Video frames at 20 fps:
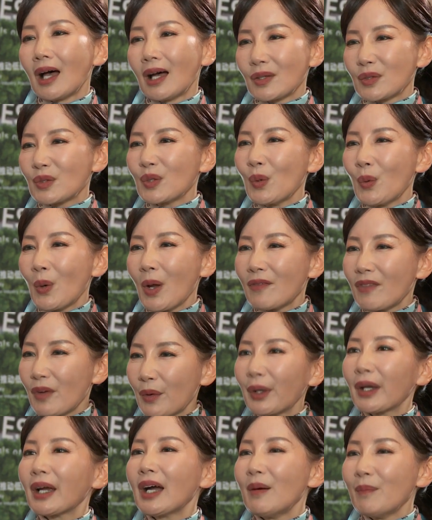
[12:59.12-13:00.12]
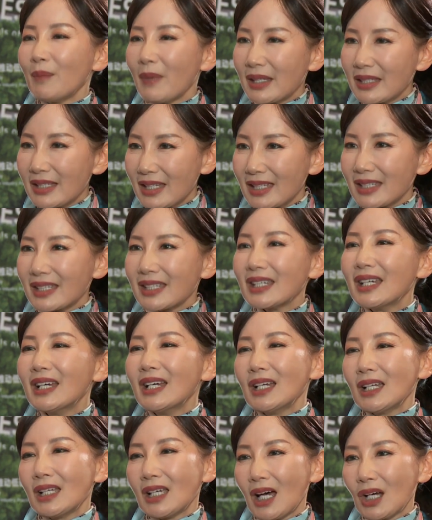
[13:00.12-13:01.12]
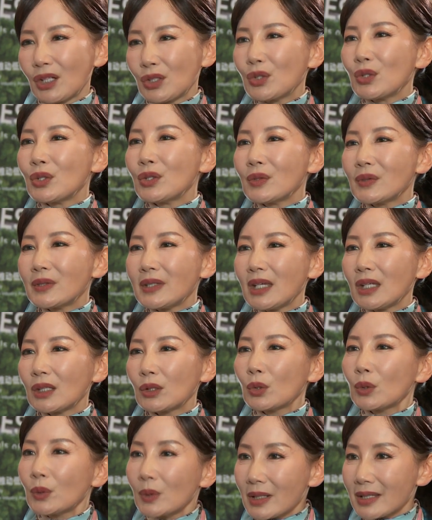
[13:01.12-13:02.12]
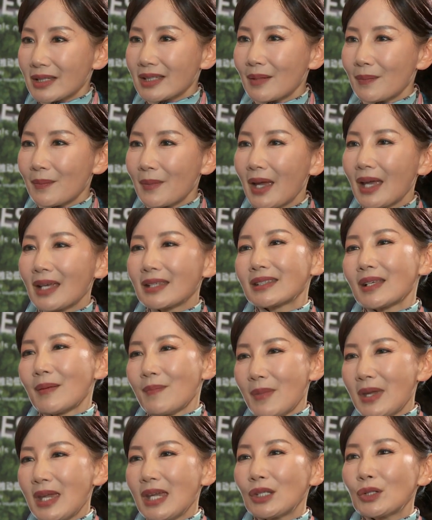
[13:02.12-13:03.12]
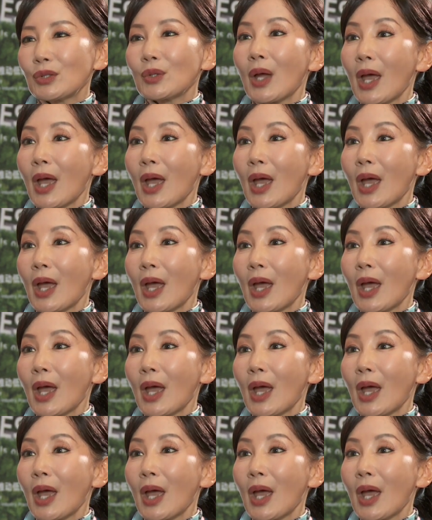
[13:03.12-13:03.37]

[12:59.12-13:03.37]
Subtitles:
So we're very committed to using tourism as a means to